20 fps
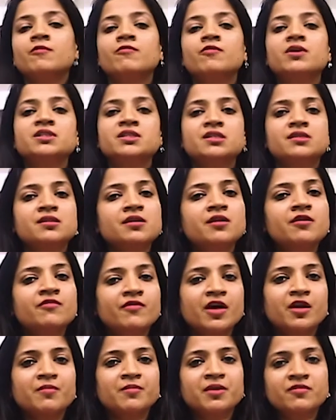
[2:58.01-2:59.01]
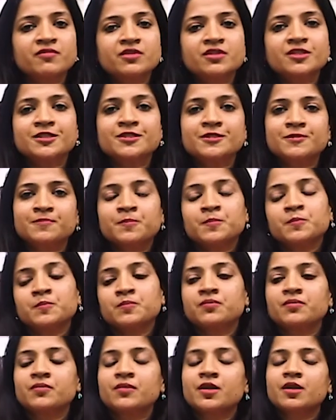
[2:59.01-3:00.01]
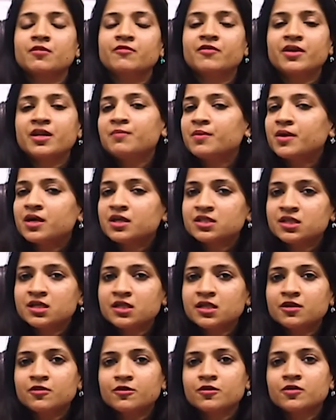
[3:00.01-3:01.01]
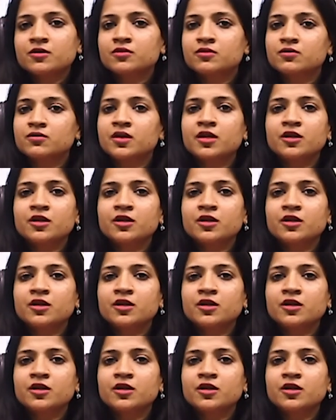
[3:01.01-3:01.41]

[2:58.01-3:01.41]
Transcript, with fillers: versus an environment which is very partially in your control